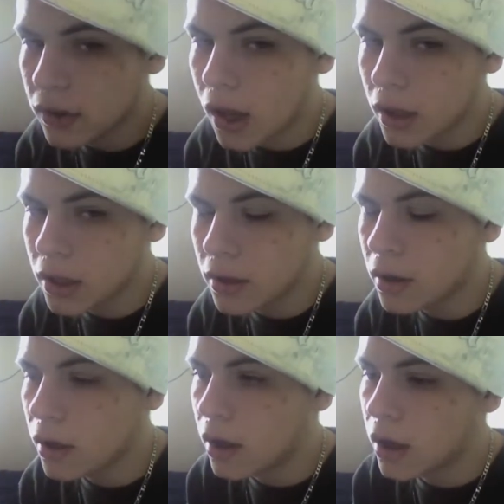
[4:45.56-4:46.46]
solid.
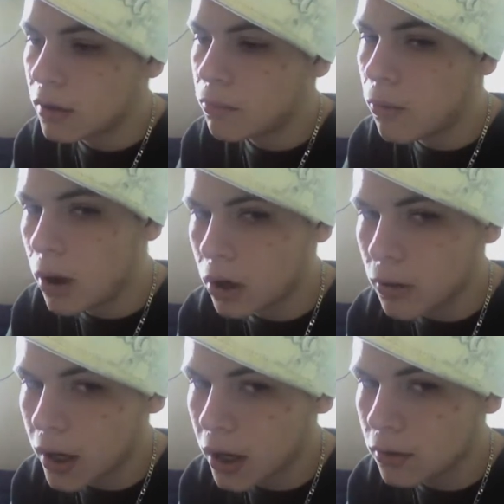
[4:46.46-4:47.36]
Walk
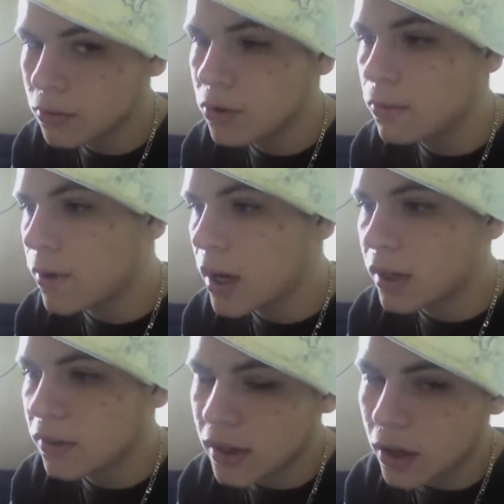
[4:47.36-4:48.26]
around, you
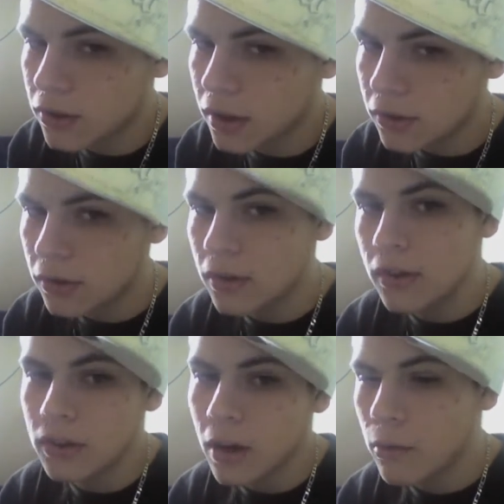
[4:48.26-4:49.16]
find skeletons to
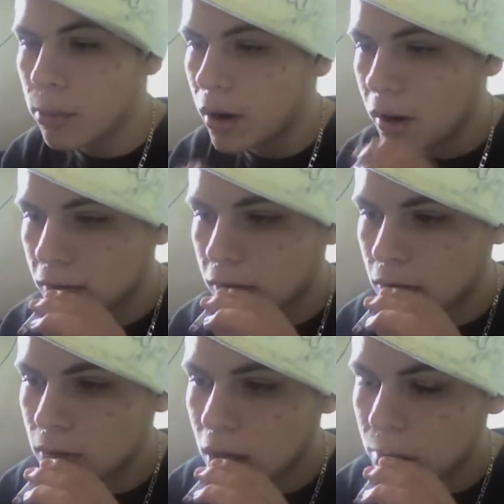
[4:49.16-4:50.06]
discover parts.
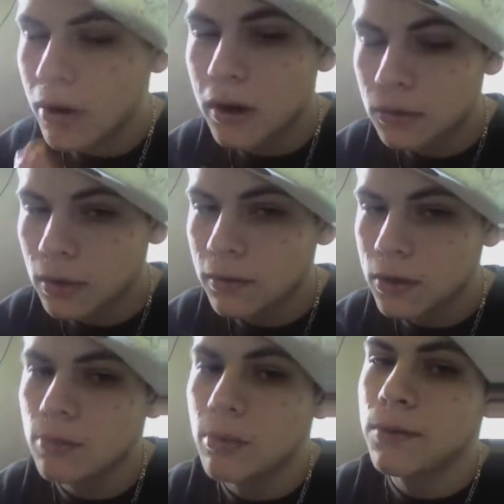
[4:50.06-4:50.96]
You get parts whenever
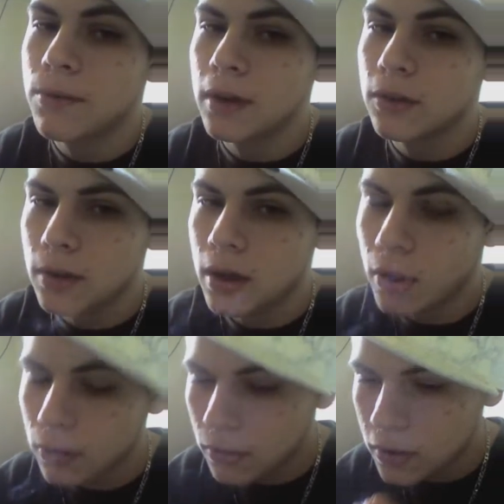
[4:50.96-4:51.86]
you make friends or kill other